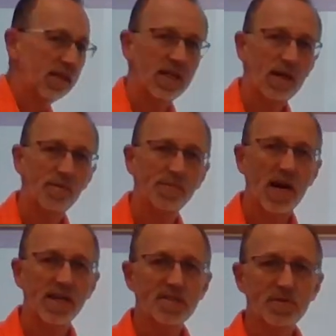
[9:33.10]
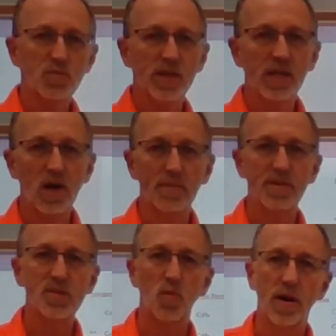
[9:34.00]
the double bond is between
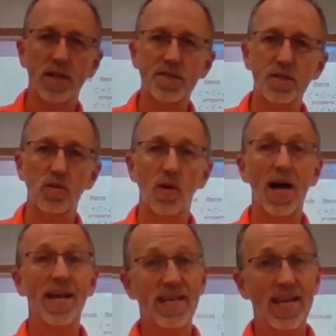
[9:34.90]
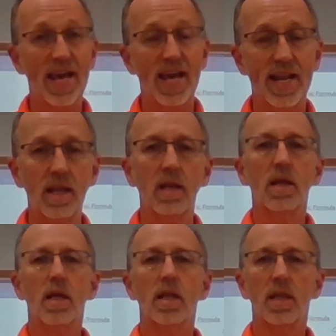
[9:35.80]
carbons 1 and 2. Again,
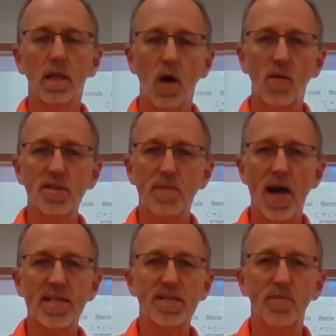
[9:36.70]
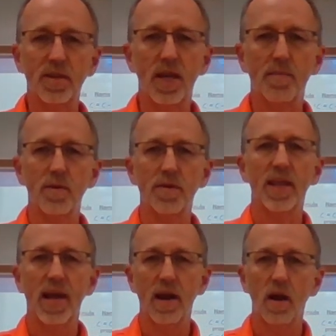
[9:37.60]
the lowest possible numbers
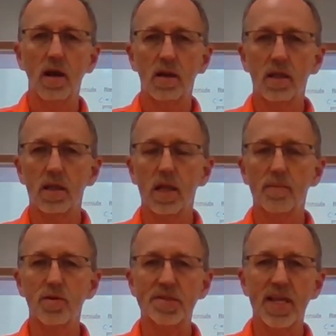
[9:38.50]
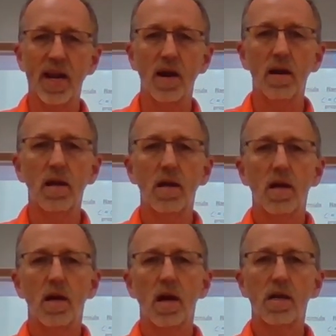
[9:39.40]
there
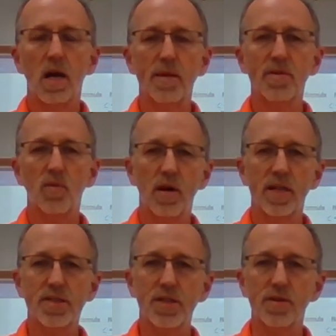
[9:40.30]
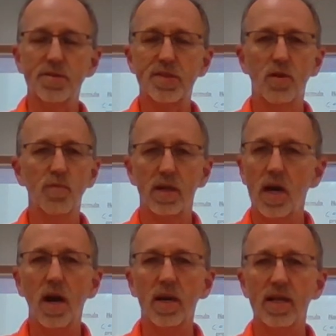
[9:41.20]
are carbon 1 and 2. So
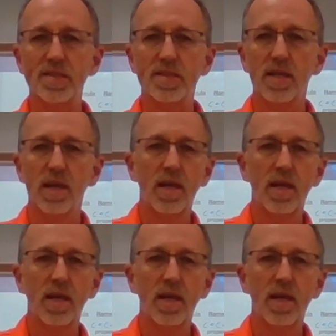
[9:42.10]
regardless,